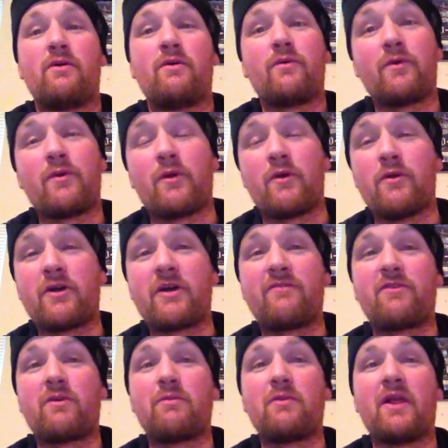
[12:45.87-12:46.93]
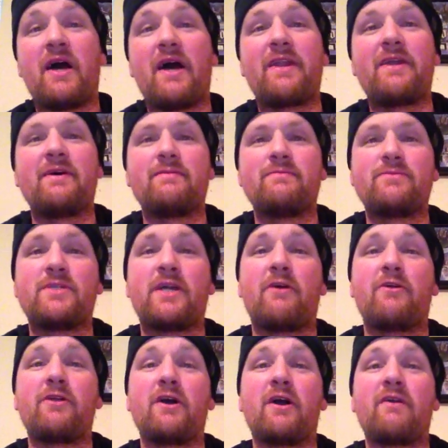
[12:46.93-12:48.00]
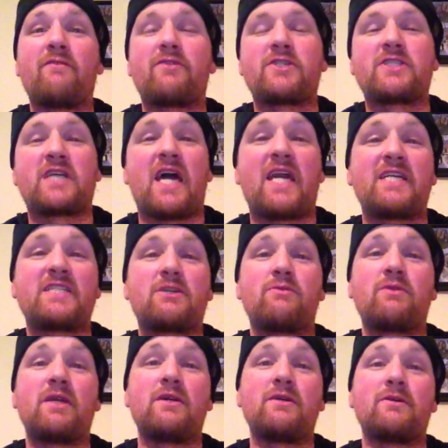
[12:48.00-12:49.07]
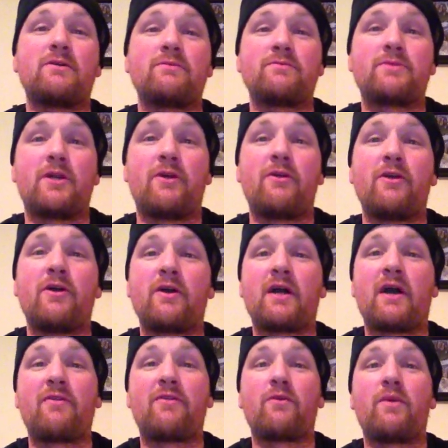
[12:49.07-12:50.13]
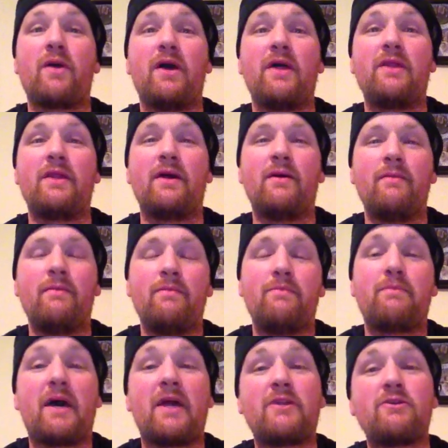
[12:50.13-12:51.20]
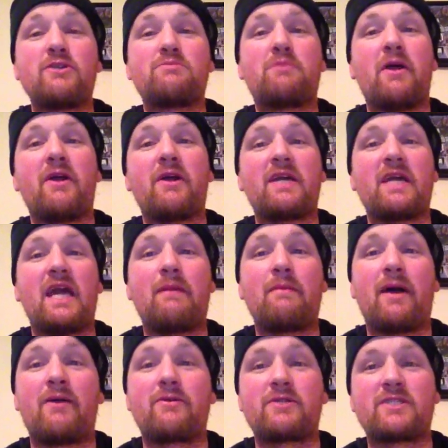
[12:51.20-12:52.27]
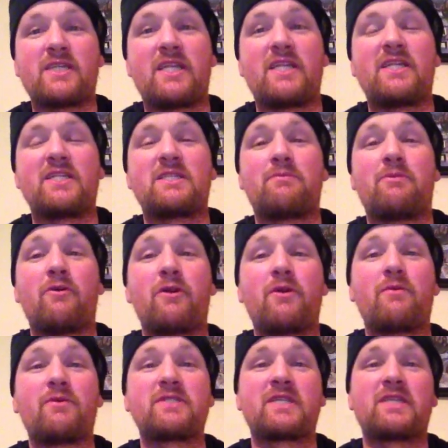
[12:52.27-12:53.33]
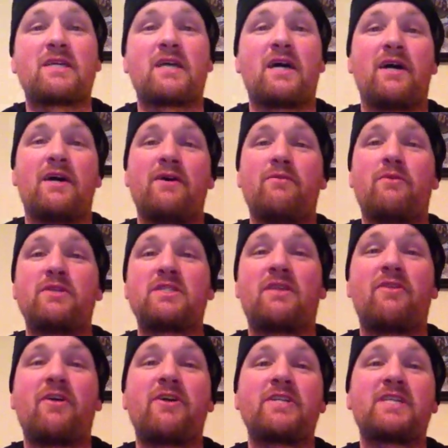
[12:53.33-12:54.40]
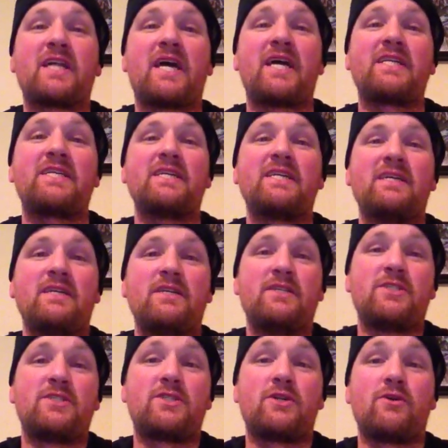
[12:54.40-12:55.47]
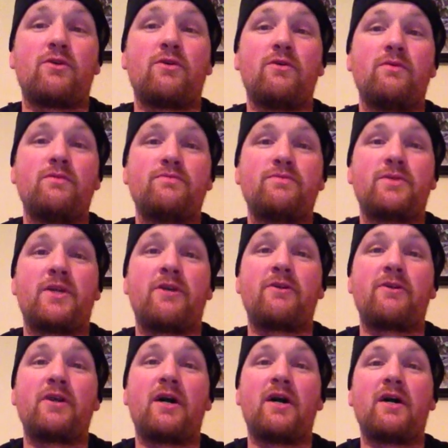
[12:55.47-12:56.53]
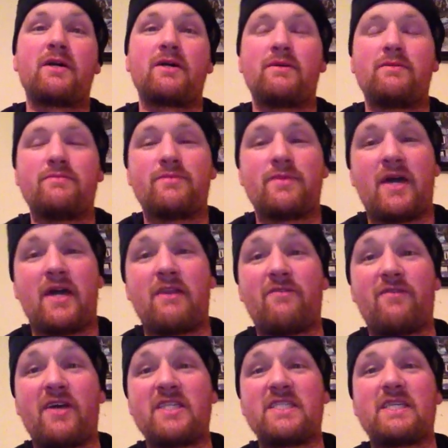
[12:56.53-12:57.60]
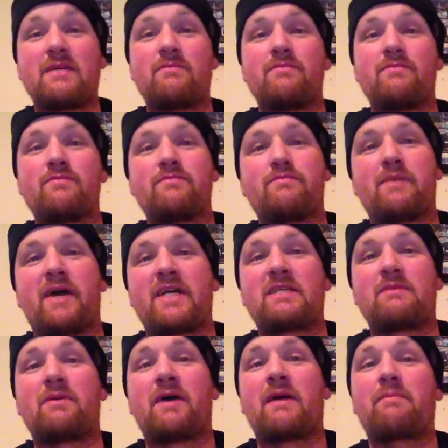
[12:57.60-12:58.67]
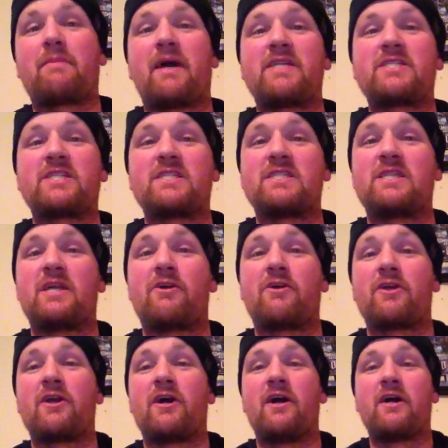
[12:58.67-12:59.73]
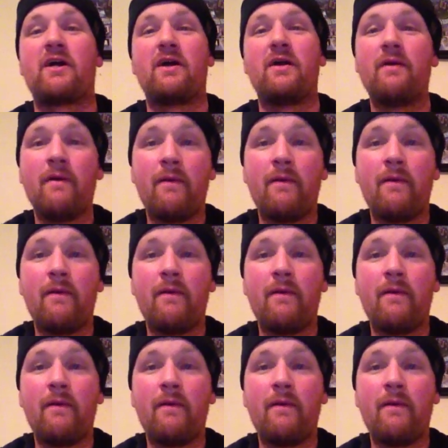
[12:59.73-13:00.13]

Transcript: We were looking for blood. Darren Young versus Titus O'Neil. Darren Young got the win. Bad News Barrett came out, said his opponent wasn't there tonight. So Darren Young had to face him. Back-to-back matches. Darren Young